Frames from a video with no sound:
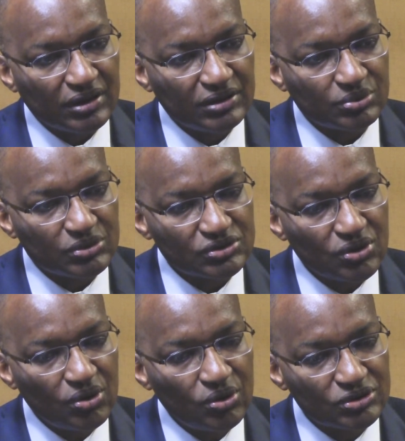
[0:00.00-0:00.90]
it was
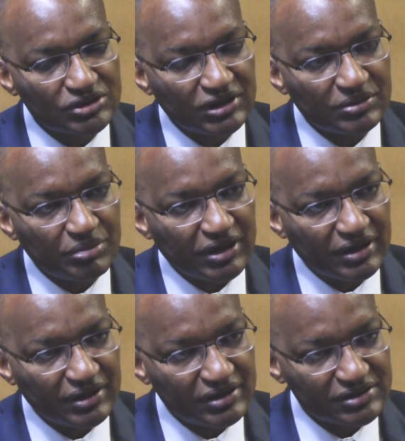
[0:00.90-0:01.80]
co-hosted
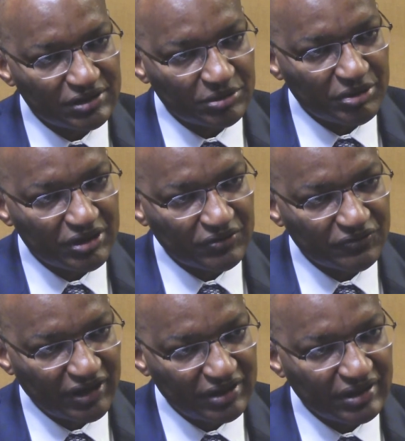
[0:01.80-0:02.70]
by the Central Bank of
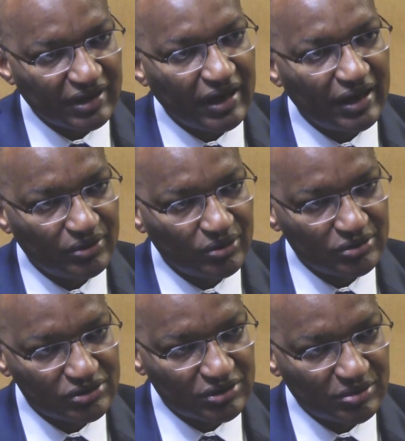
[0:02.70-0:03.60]
Kenya and
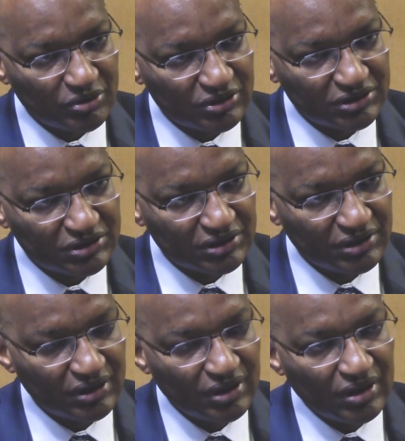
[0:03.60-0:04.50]
also the
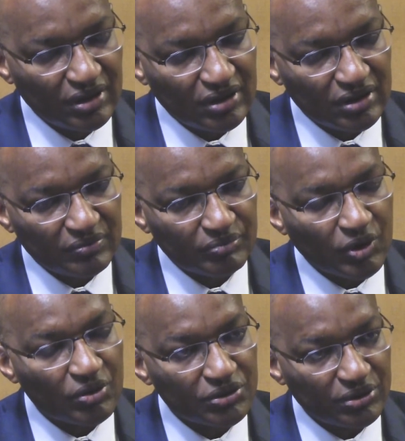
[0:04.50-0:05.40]
Monetary
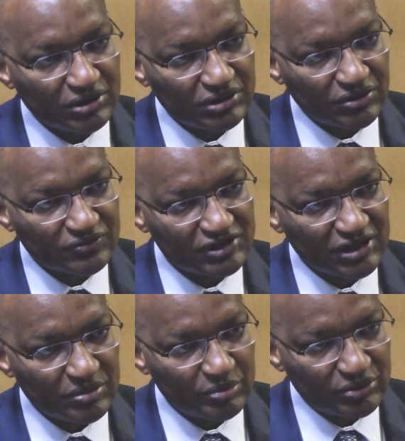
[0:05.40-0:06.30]
Authority of
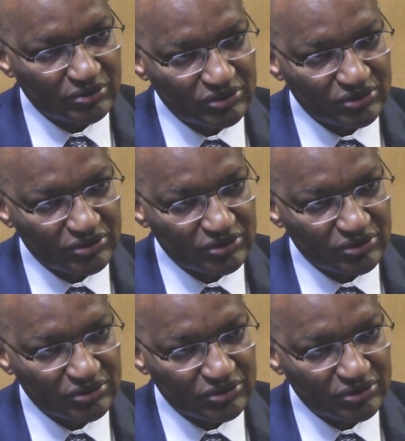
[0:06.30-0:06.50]
Singapore.